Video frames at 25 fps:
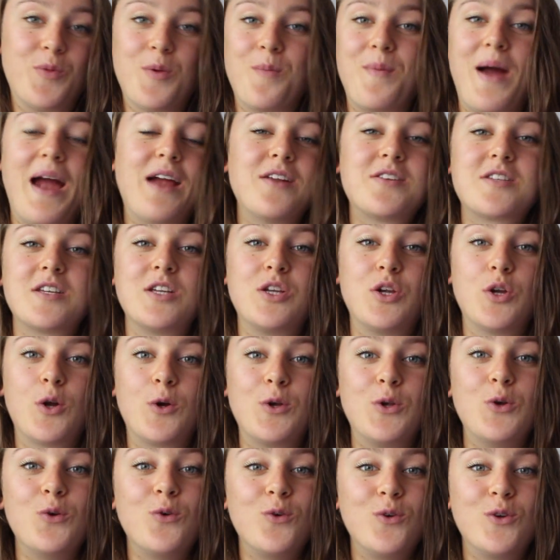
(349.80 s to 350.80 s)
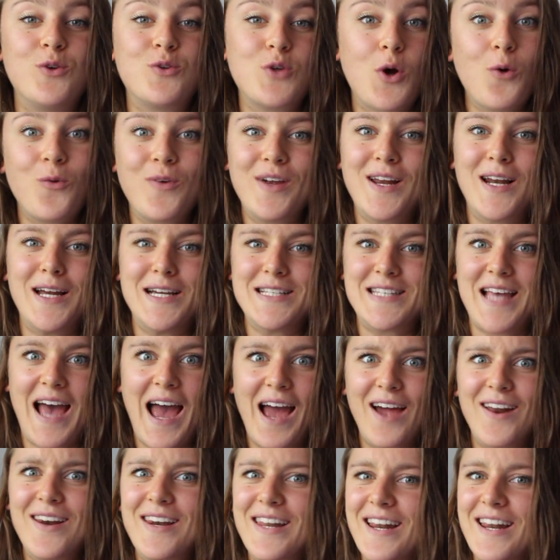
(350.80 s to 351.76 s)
mountain. You know, you don't realize how